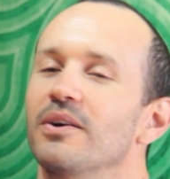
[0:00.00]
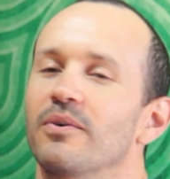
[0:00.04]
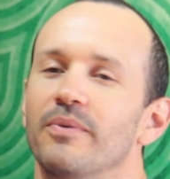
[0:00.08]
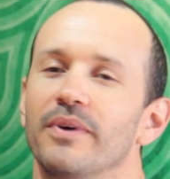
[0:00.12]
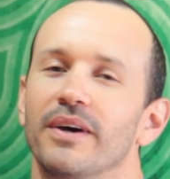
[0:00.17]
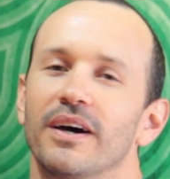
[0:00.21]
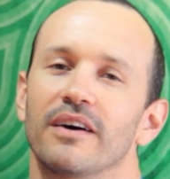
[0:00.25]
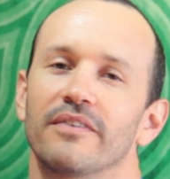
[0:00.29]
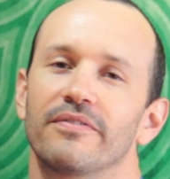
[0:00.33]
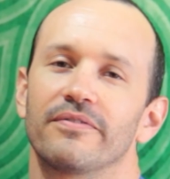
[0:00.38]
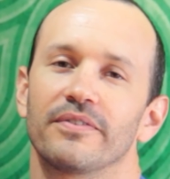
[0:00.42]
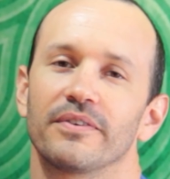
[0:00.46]

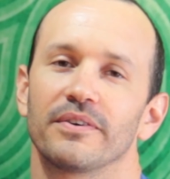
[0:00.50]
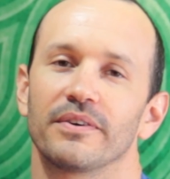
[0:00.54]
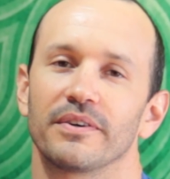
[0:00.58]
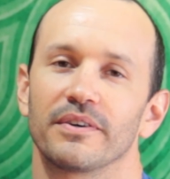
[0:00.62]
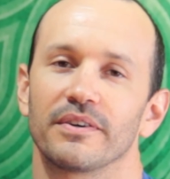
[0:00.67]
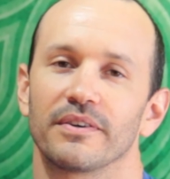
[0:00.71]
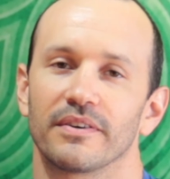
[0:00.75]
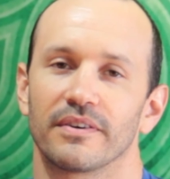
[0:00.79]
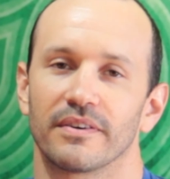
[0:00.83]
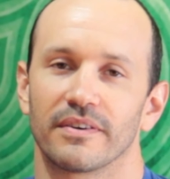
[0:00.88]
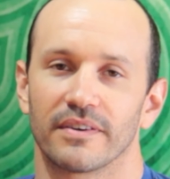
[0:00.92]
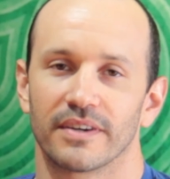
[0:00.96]
We
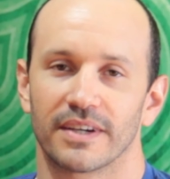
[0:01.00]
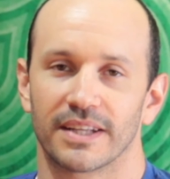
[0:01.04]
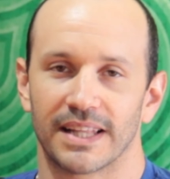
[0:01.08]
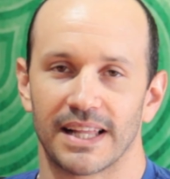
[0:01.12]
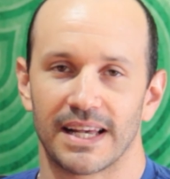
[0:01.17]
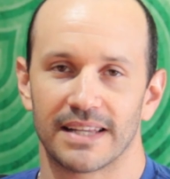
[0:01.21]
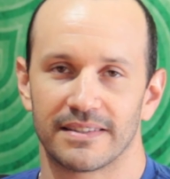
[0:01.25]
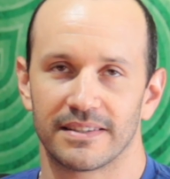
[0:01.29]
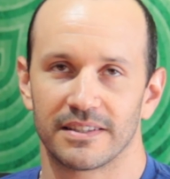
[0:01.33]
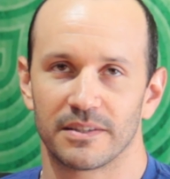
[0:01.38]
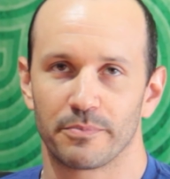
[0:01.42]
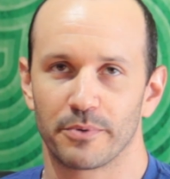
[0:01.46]
offer
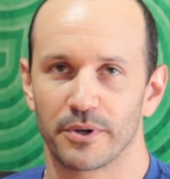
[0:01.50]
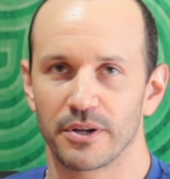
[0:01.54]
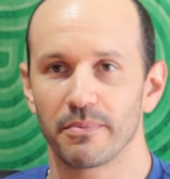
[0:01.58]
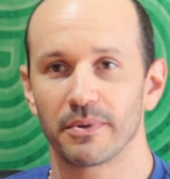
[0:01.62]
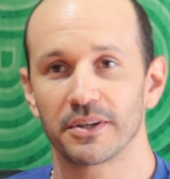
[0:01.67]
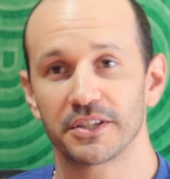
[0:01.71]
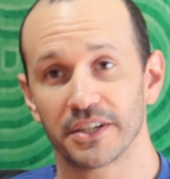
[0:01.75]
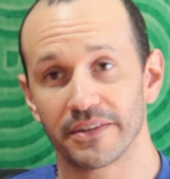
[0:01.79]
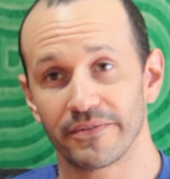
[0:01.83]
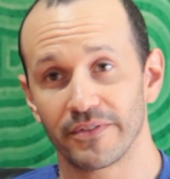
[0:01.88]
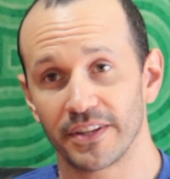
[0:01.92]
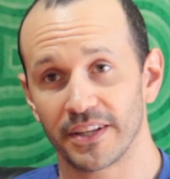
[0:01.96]
classes pretty
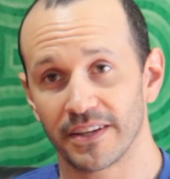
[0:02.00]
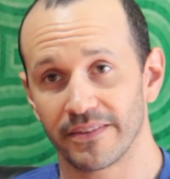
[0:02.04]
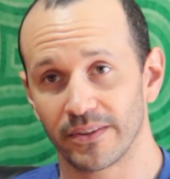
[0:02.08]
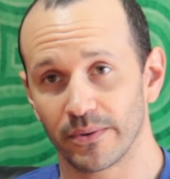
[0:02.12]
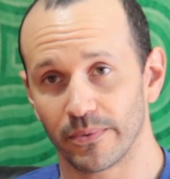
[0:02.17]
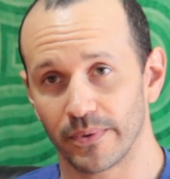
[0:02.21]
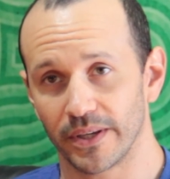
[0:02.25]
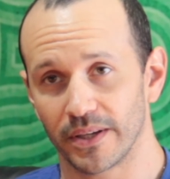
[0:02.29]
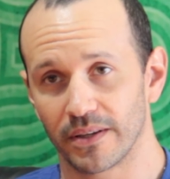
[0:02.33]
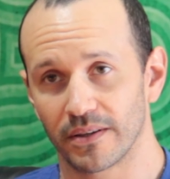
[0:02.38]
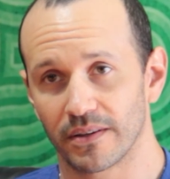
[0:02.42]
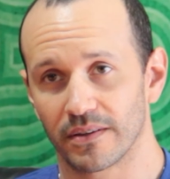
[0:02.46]
much every day of
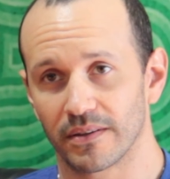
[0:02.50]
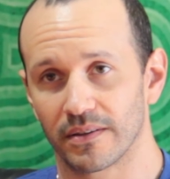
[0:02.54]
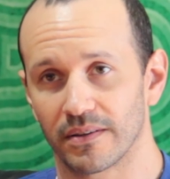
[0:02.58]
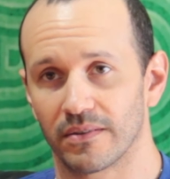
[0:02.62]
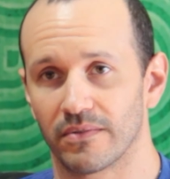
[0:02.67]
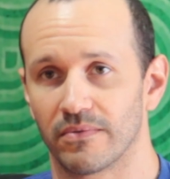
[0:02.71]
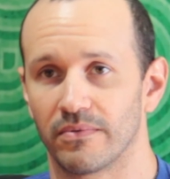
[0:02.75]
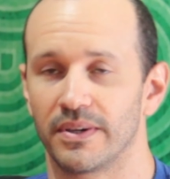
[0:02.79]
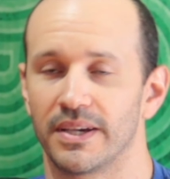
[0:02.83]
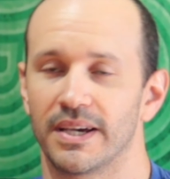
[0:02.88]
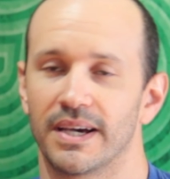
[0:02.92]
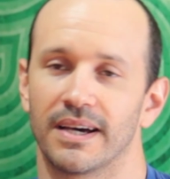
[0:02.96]
the week.
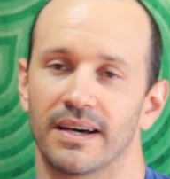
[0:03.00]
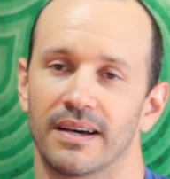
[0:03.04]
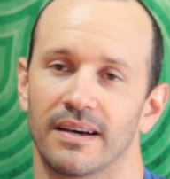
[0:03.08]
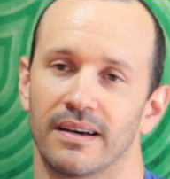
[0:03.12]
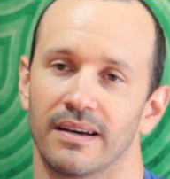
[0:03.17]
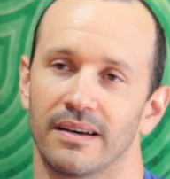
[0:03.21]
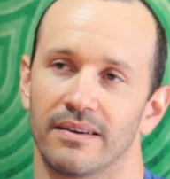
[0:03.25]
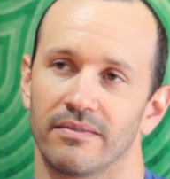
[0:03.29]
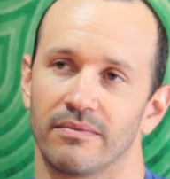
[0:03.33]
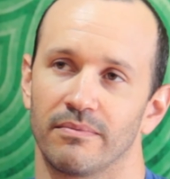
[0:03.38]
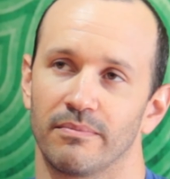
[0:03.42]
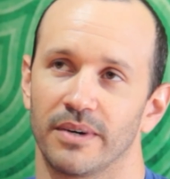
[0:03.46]
We
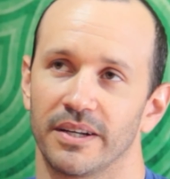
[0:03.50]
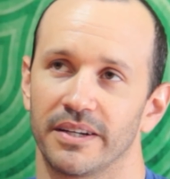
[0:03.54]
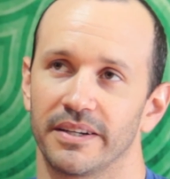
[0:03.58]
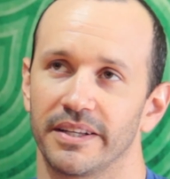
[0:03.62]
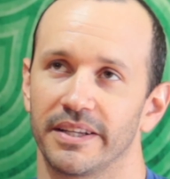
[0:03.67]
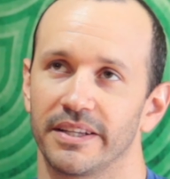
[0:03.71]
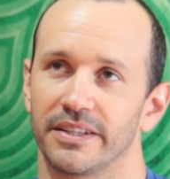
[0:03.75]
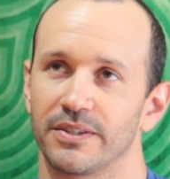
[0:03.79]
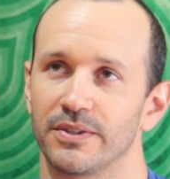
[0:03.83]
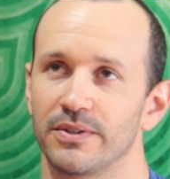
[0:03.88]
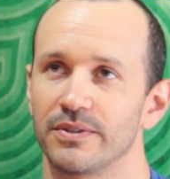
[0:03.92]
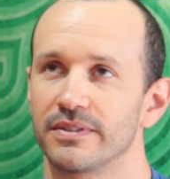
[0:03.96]
have
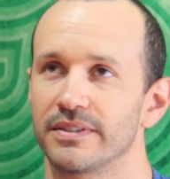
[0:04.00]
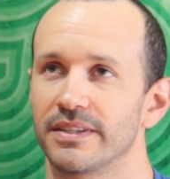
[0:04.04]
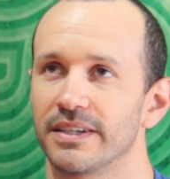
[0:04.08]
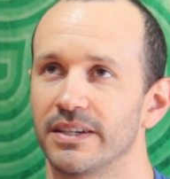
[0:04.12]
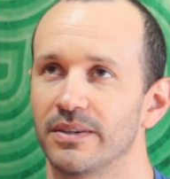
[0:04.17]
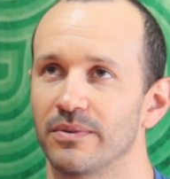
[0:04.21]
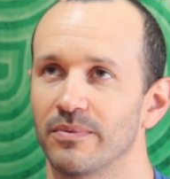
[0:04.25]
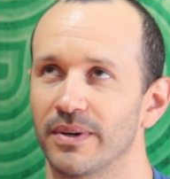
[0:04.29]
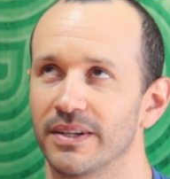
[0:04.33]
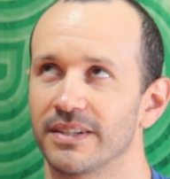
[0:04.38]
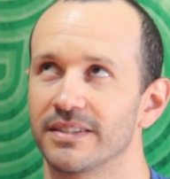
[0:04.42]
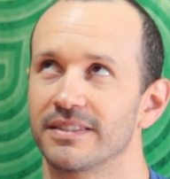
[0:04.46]
Monday,
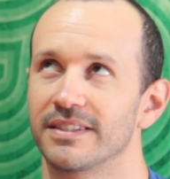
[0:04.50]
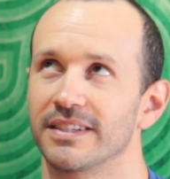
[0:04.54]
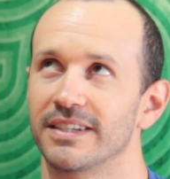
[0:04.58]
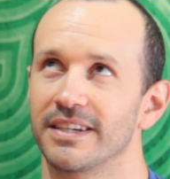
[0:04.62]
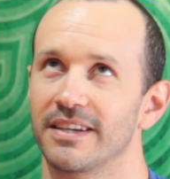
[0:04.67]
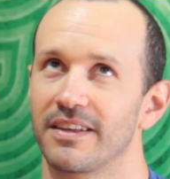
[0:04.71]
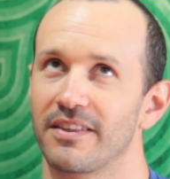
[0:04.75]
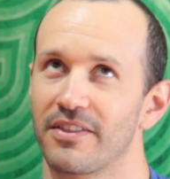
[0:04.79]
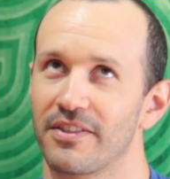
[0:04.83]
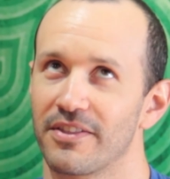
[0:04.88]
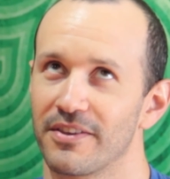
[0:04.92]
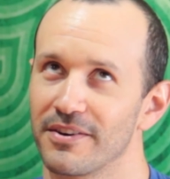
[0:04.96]
Tuesday,
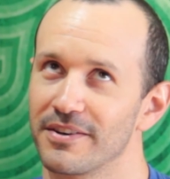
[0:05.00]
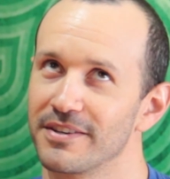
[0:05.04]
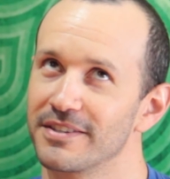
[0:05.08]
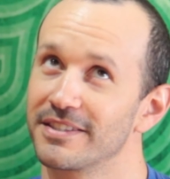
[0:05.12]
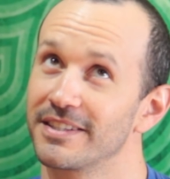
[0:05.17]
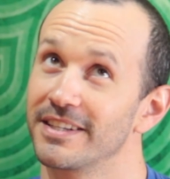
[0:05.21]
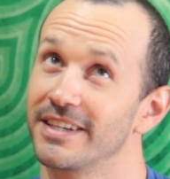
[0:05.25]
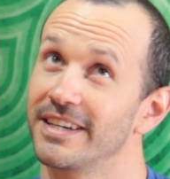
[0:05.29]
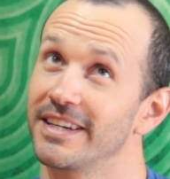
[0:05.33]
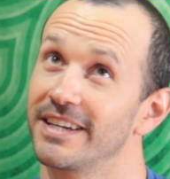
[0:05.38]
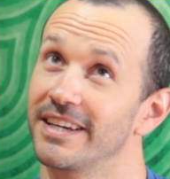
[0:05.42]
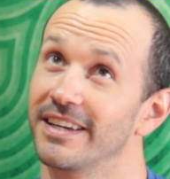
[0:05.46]
Wednesday,
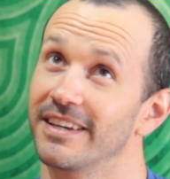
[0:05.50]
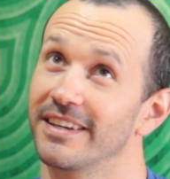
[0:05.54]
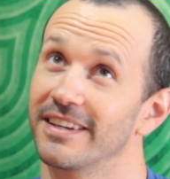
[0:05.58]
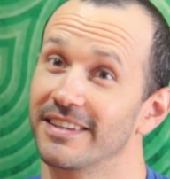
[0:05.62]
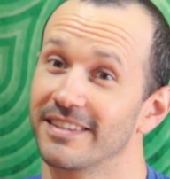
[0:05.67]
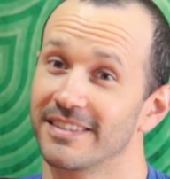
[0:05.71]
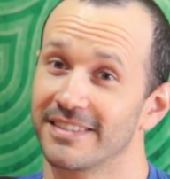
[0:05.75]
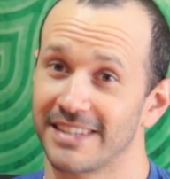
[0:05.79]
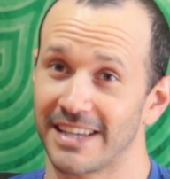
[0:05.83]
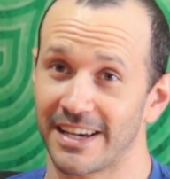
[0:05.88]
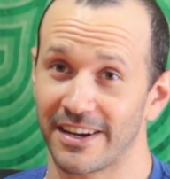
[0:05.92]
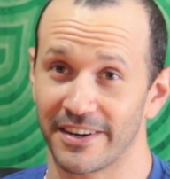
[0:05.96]
Thursday,
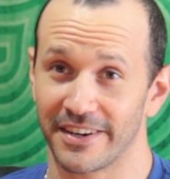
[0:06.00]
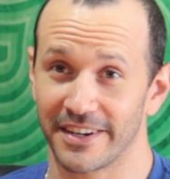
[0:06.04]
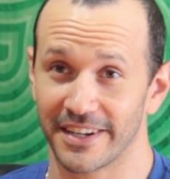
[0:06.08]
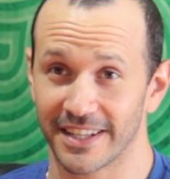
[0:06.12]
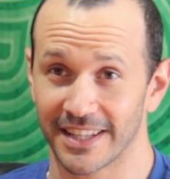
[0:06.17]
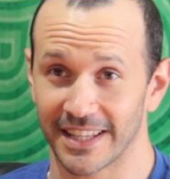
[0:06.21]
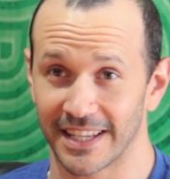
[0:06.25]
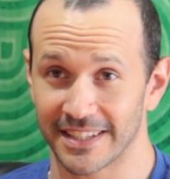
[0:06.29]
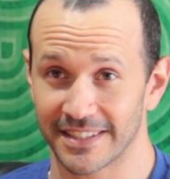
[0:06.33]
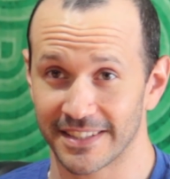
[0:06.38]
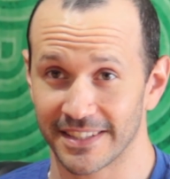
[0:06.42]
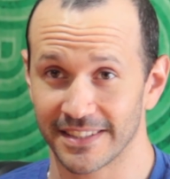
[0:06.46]
Saturday
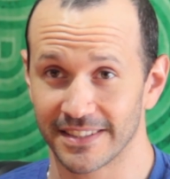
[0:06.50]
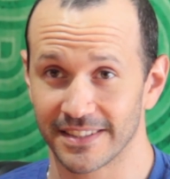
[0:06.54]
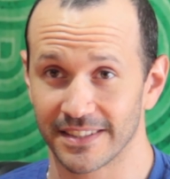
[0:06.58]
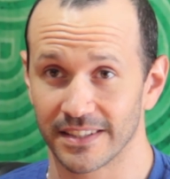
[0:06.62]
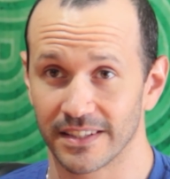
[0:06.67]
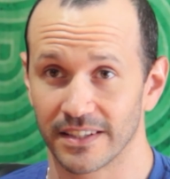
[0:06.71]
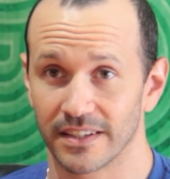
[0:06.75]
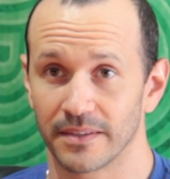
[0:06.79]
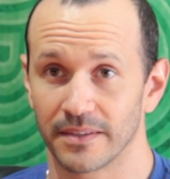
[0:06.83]
classes.